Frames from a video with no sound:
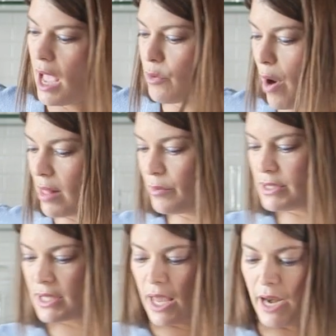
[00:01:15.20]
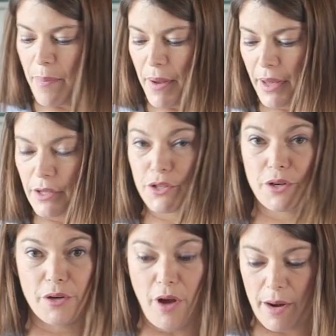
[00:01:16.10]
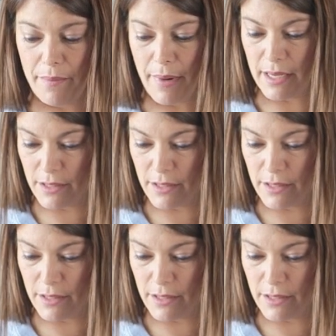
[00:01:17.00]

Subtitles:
And while I'm whisking it up, I'm gonna turn on my